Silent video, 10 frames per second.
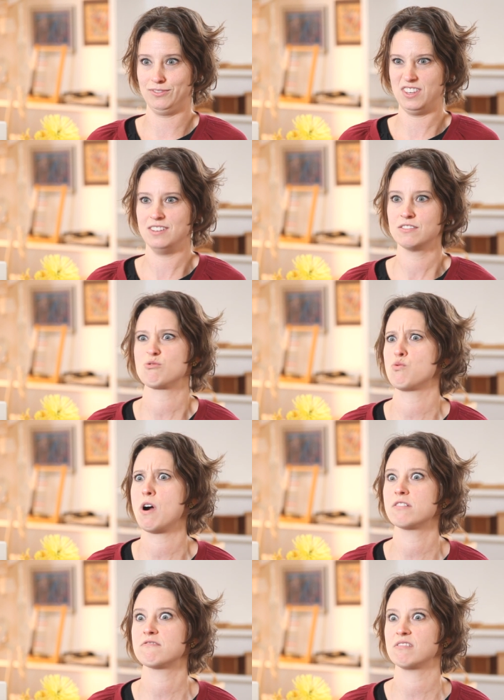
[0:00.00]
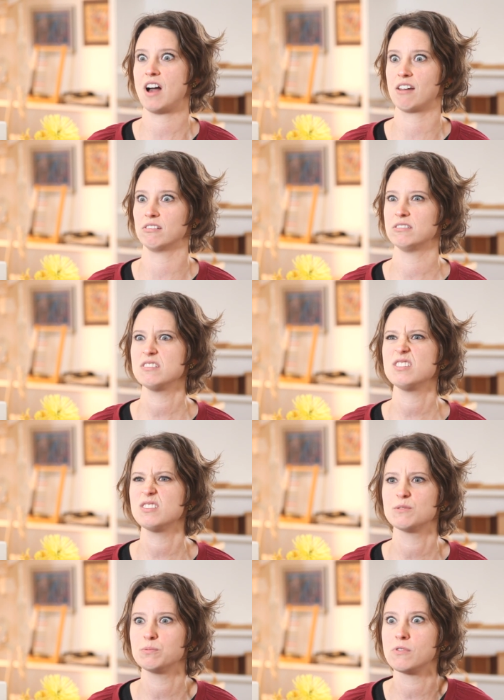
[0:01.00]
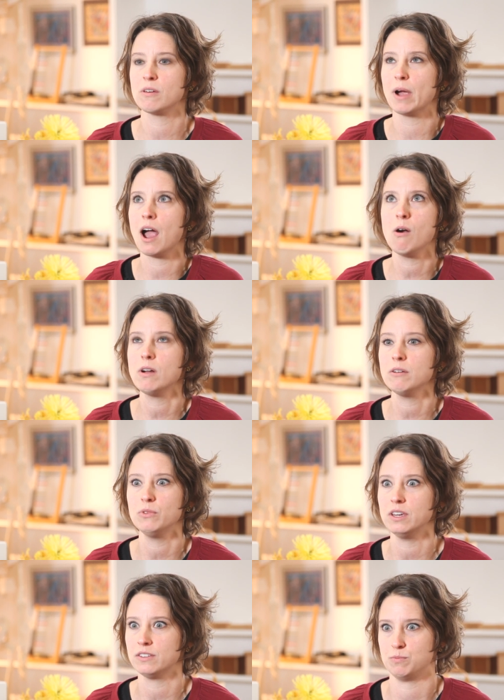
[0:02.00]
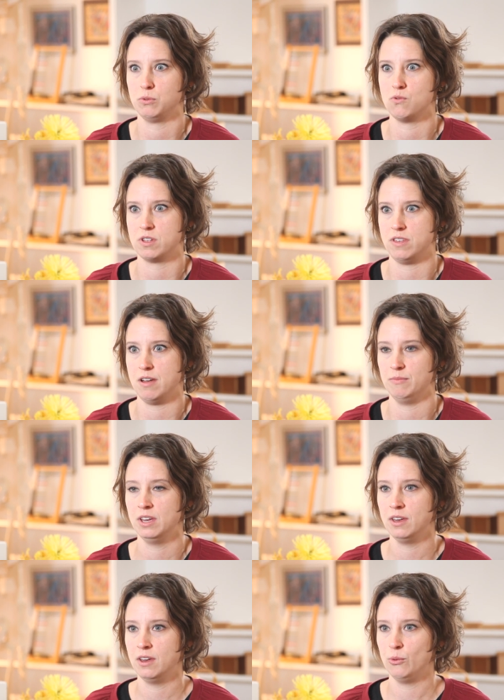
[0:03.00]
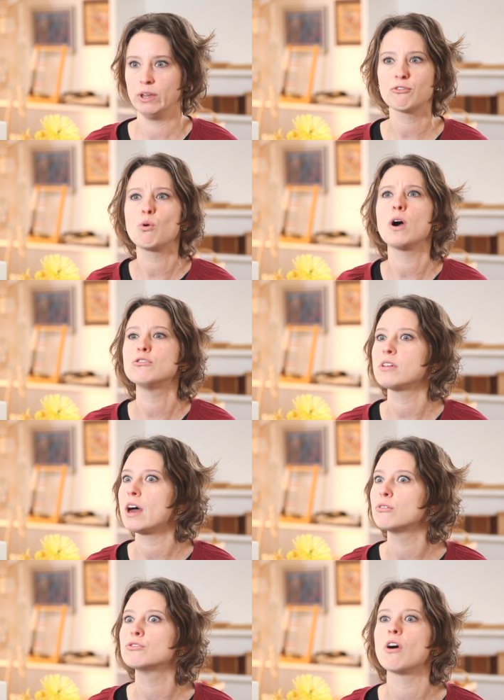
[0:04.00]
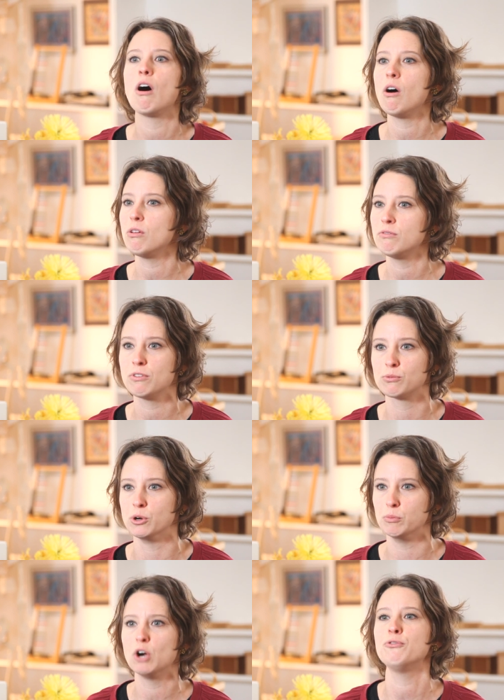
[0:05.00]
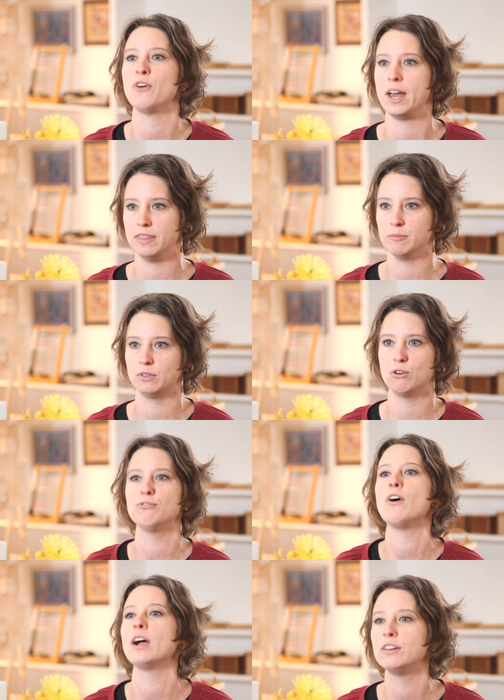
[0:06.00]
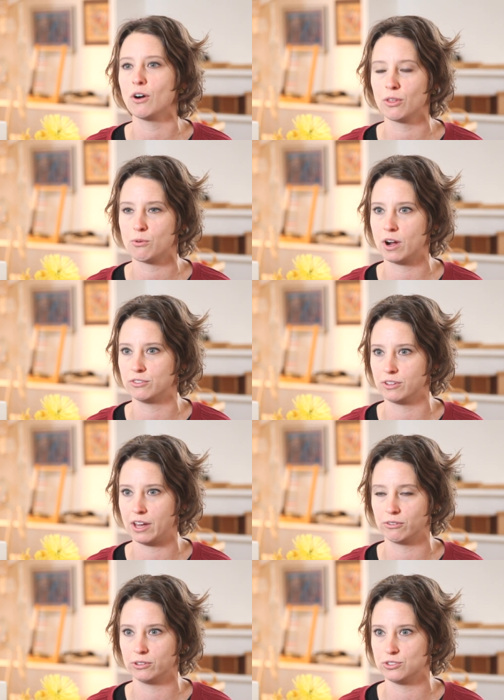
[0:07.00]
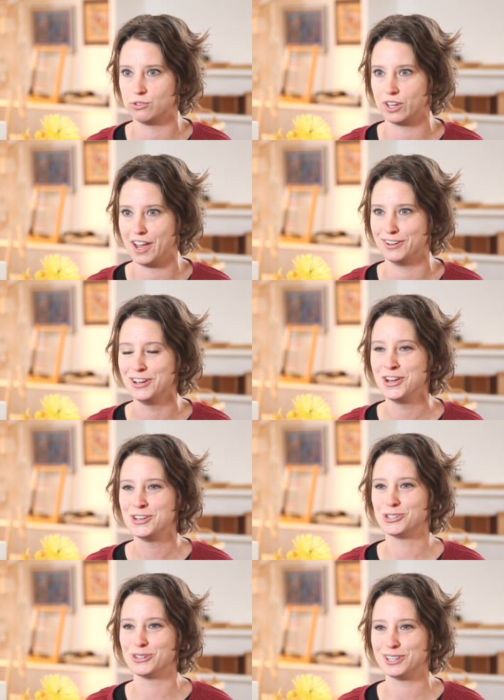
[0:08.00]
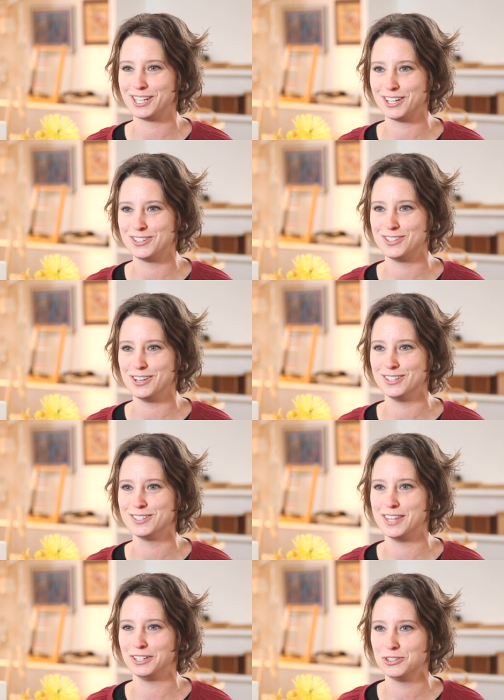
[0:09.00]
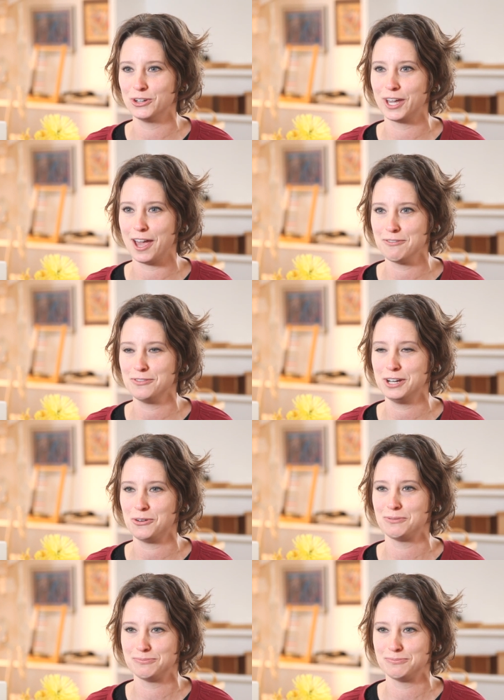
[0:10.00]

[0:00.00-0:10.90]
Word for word: these quadrilaterals. Let's explore them. How can we explore them? We have quadrilaterals all over the room. Go find them. Go find all the quadrilaterals you can. So what the kids did is they took every